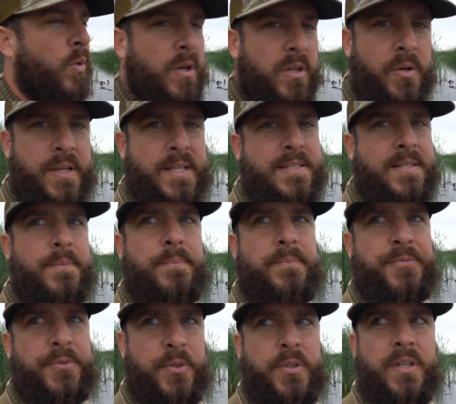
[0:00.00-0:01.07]
we're gonna go get some
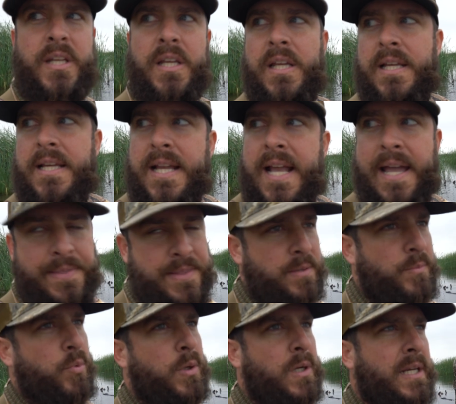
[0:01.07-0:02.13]
food, and
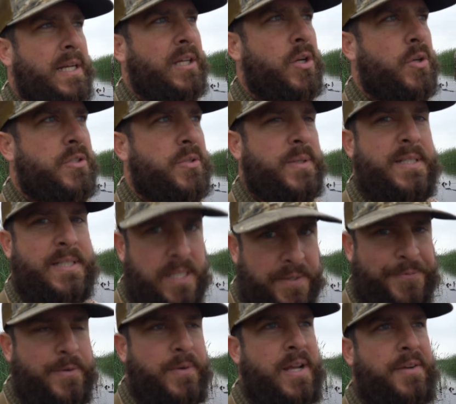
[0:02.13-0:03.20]
then we're gonna go to a
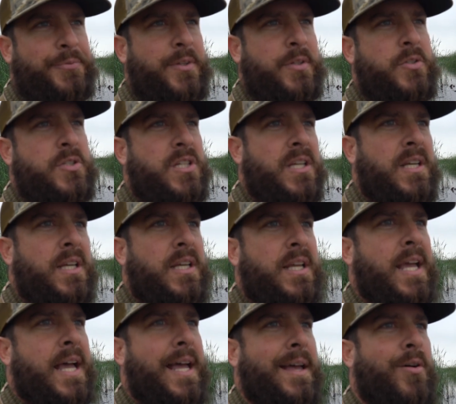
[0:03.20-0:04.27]
different refuge.
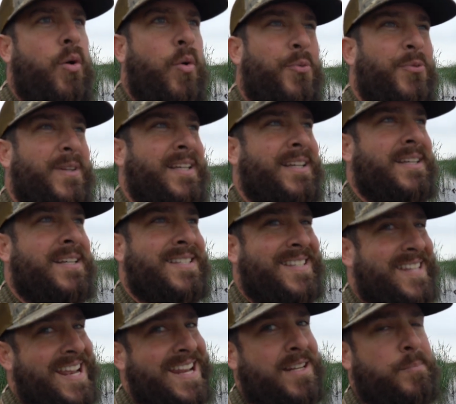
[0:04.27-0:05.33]
Hopefully a
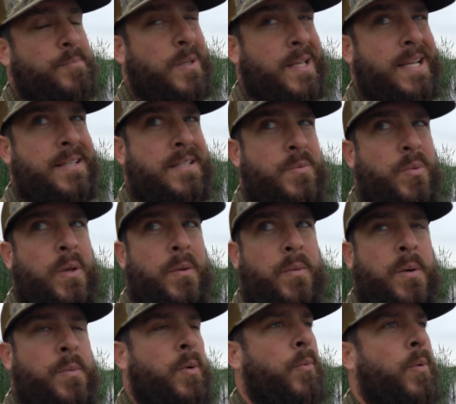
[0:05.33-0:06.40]
stand-up blind is really
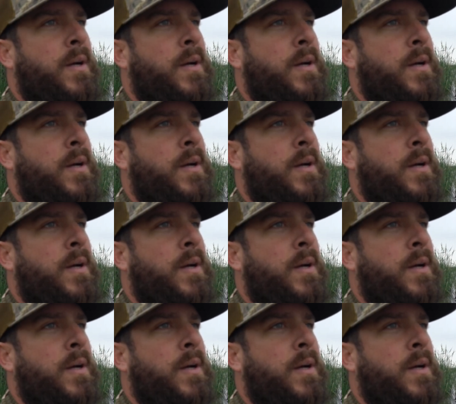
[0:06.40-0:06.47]
what we're